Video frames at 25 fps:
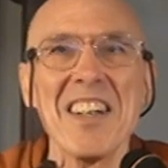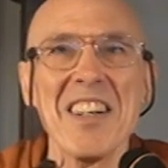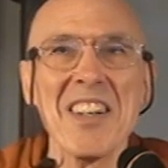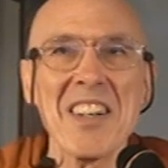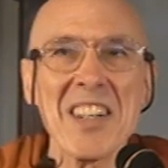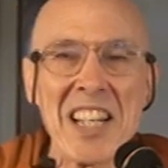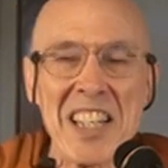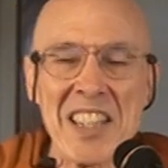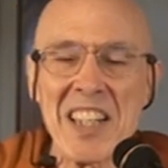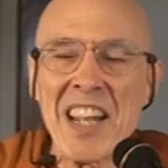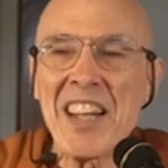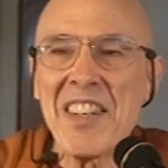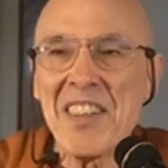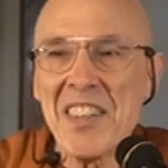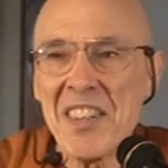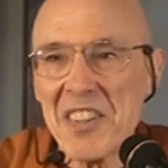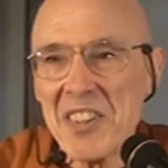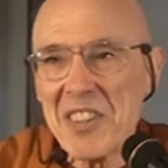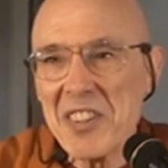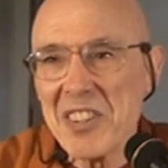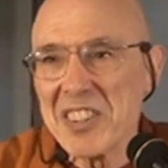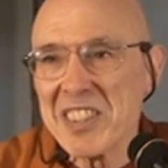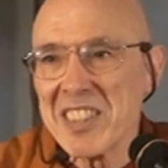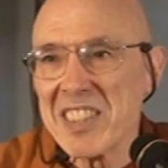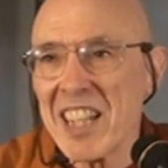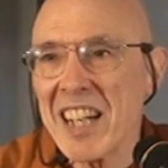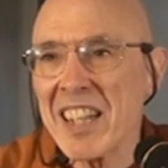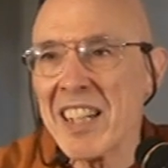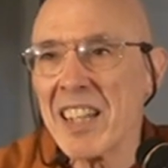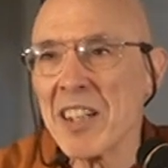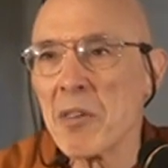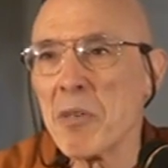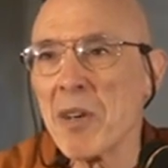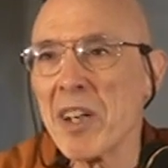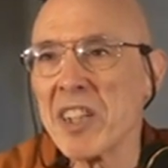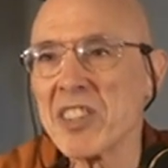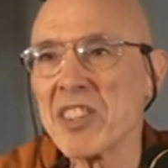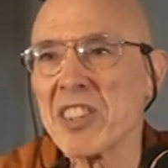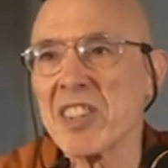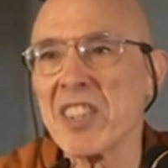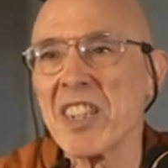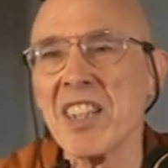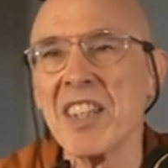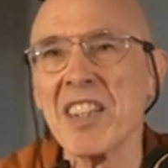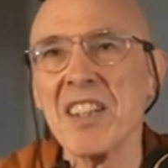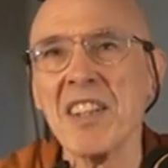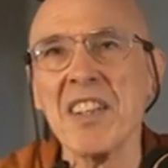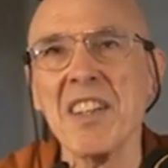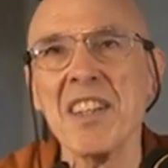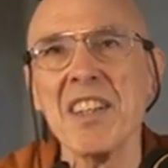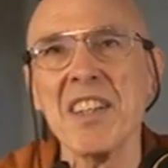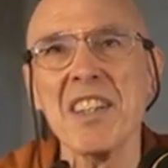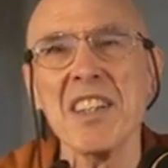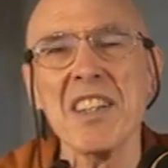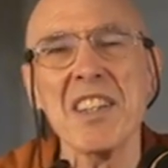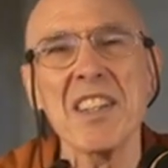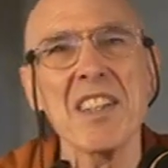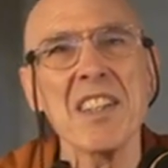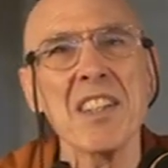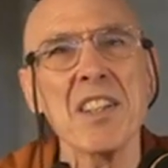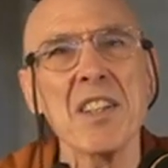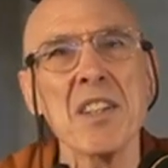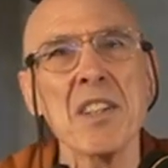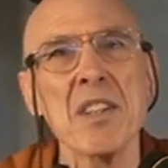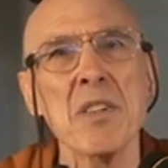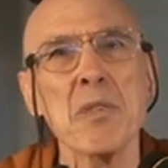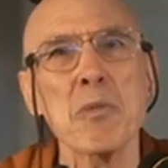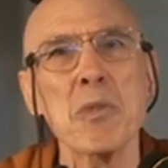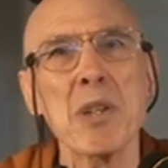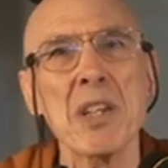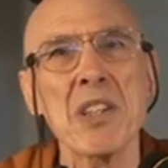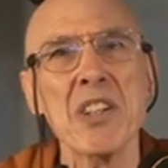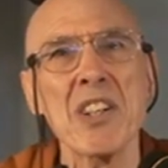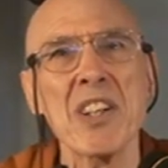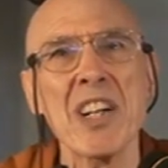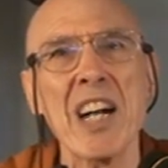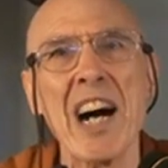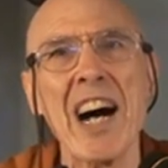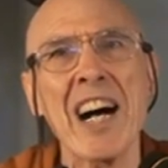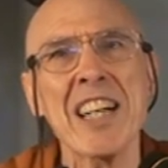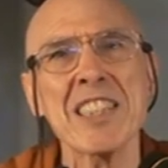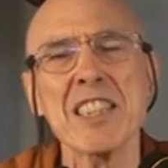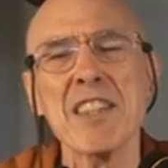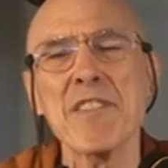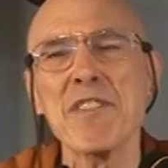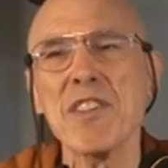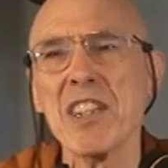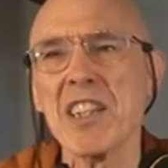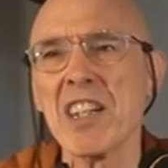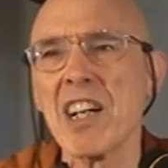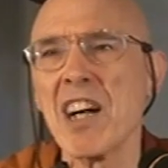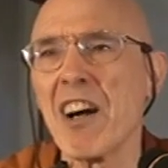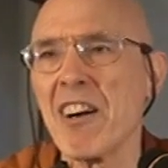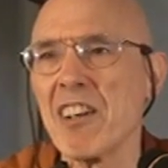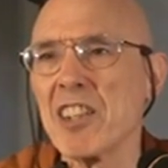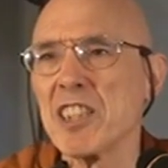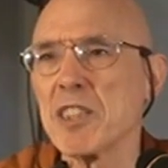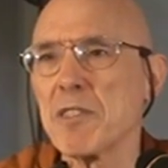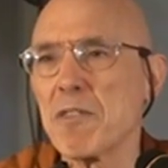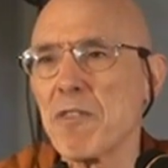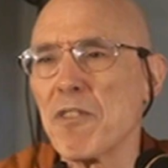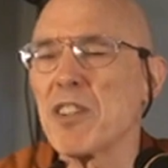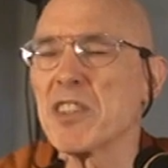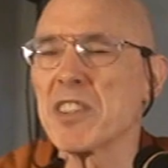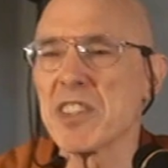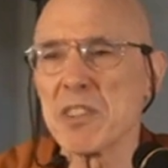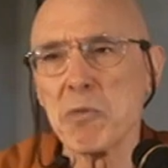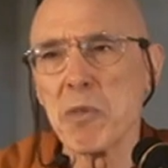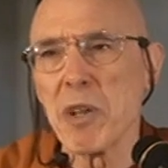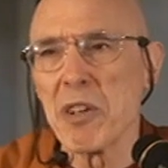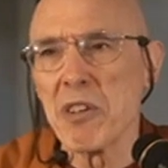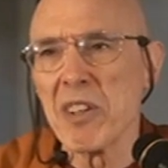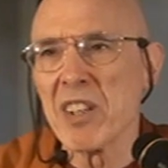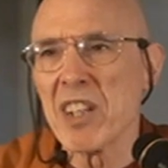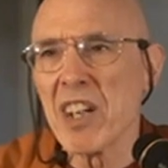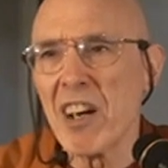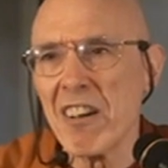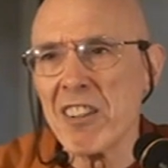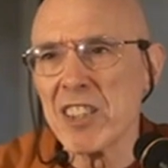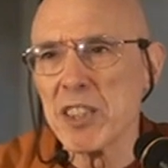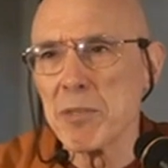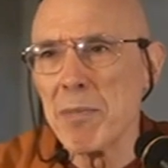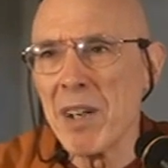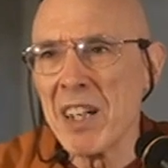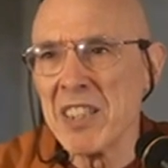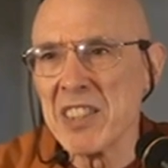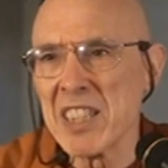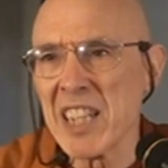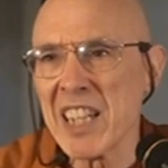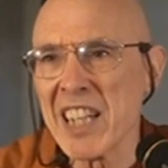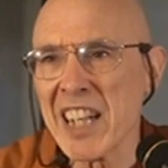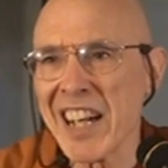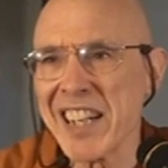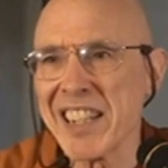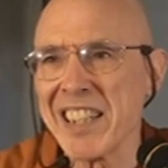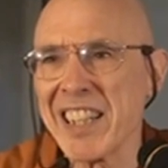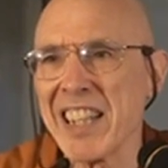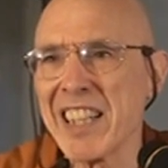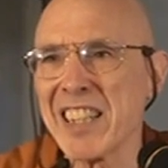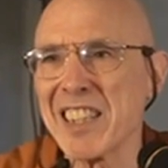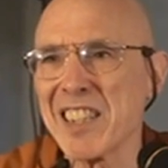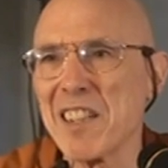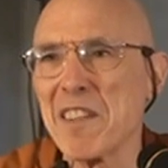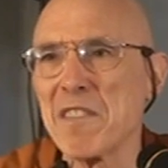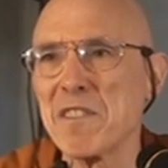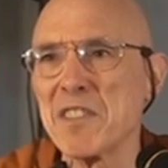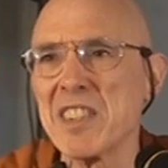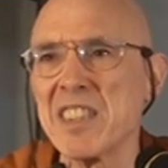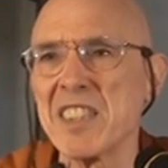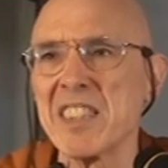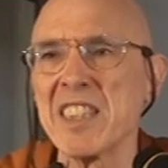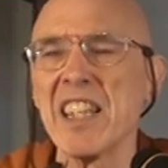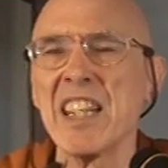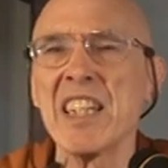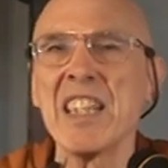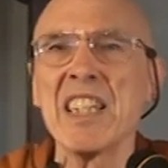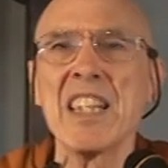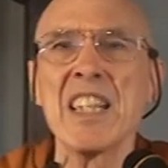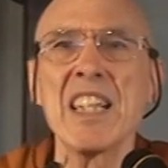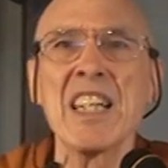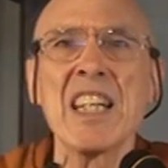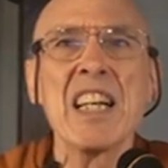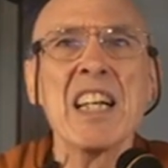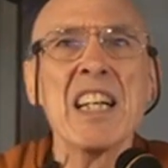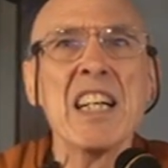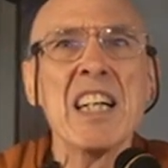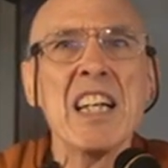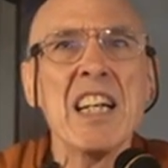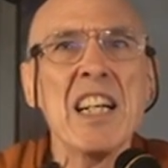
Okay, then your second question, whether asava corresponds, whether it corresponds to the idea of sin.